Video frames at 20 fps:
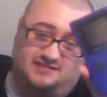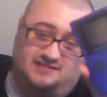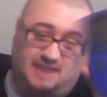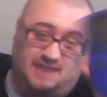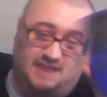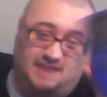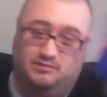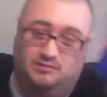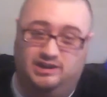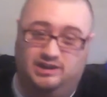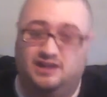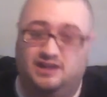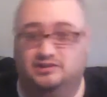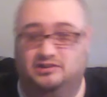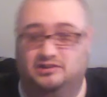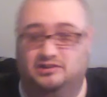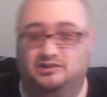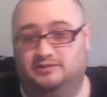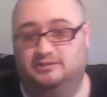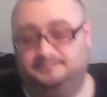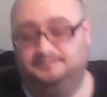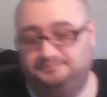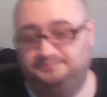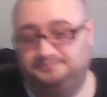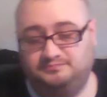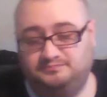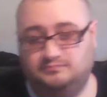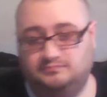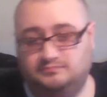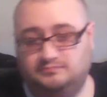Game Boy Color.
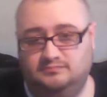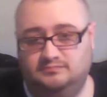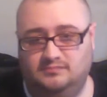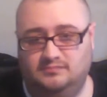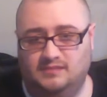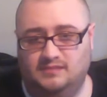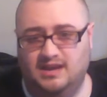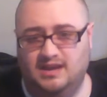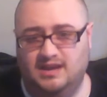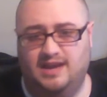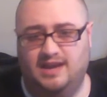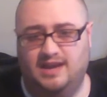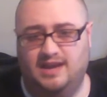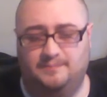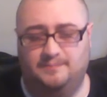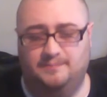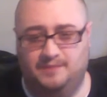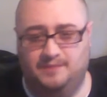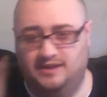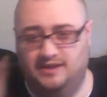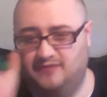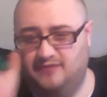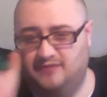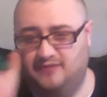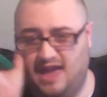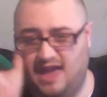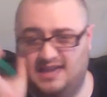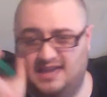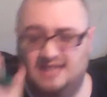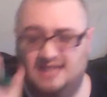Yeah, but
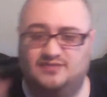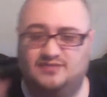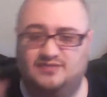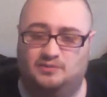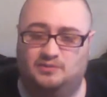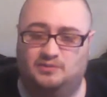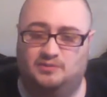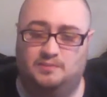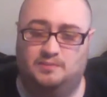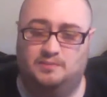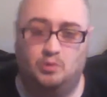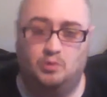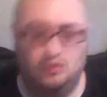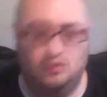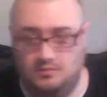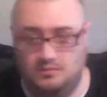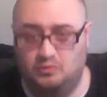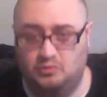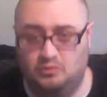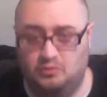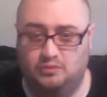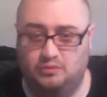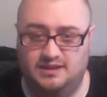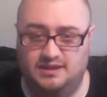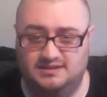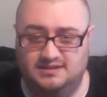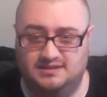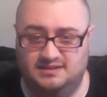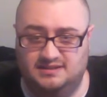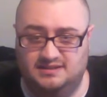I guess for portable
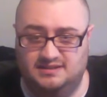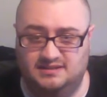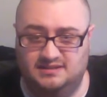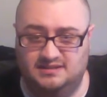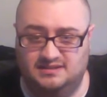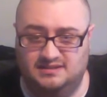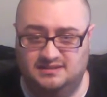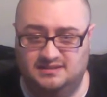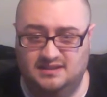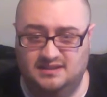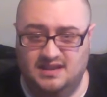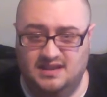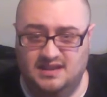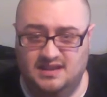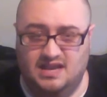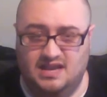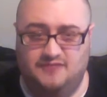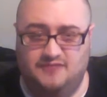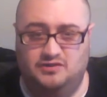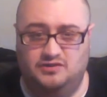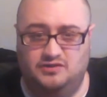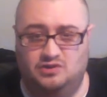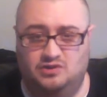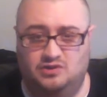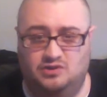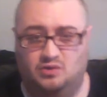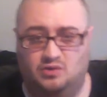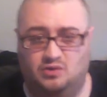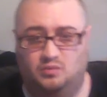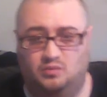reasons, if you
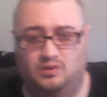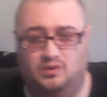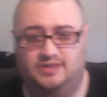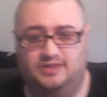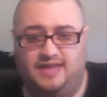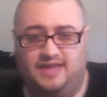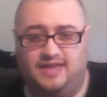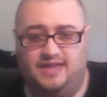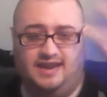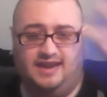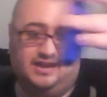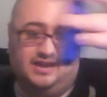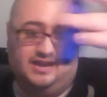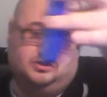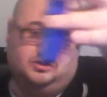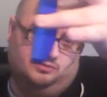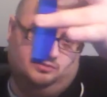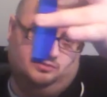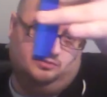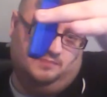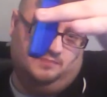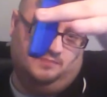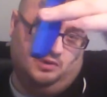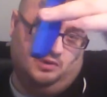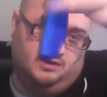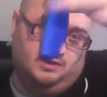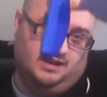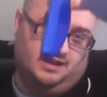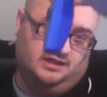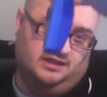don't want that extra
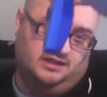bulk